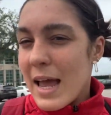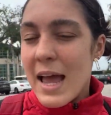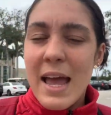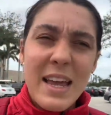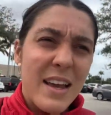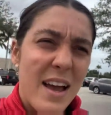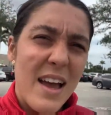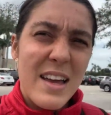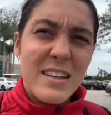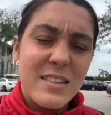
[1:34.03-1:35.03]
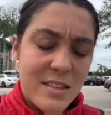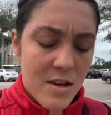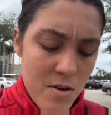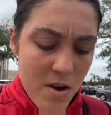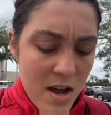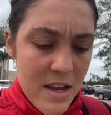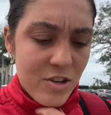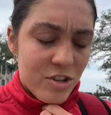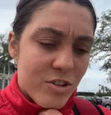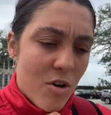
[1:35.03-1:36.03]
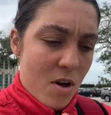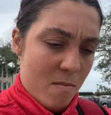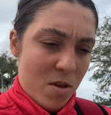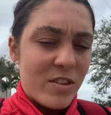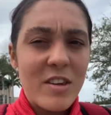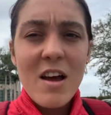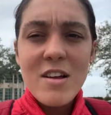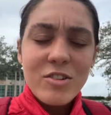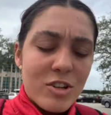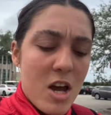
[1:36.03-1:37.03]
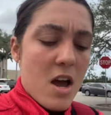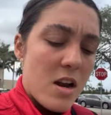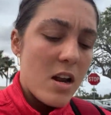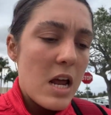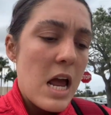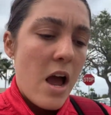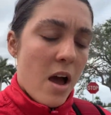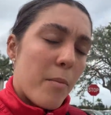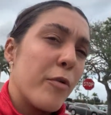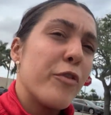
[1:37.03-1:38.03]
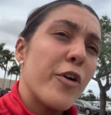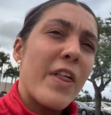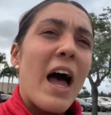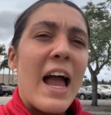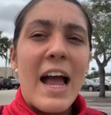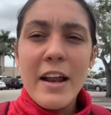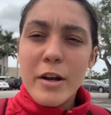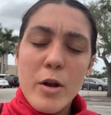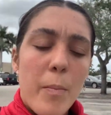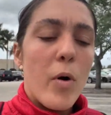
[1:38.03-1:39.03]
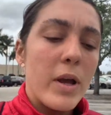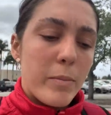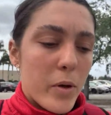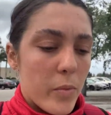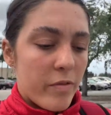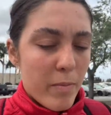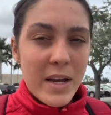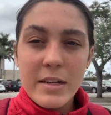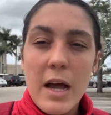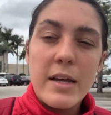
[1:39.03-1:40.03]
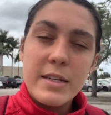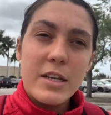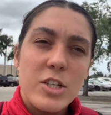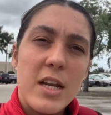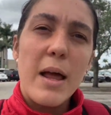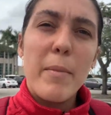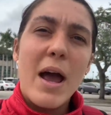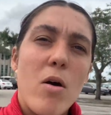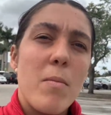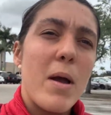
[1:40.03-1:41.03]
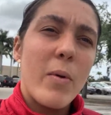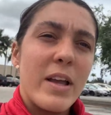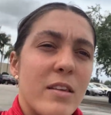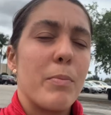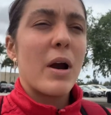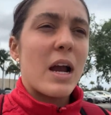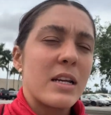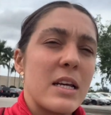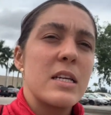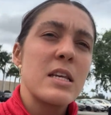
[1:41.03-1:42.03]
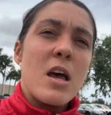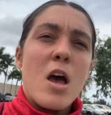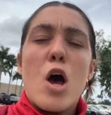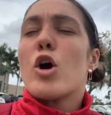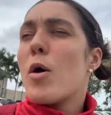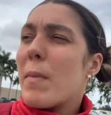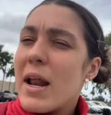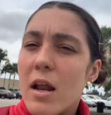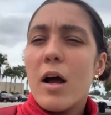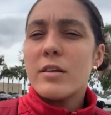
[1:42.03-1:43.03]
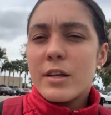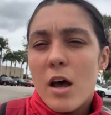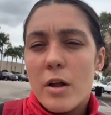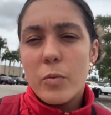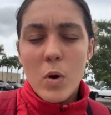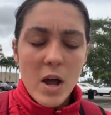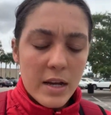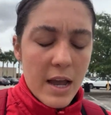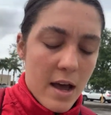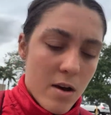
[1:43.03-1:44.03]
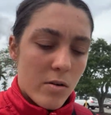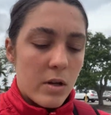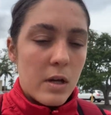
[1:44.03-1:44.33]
Hey guys, so I just got a massage done. Before that, I had an appointment with my dietitian. I'm now on my way to practice. Got my last hard workout.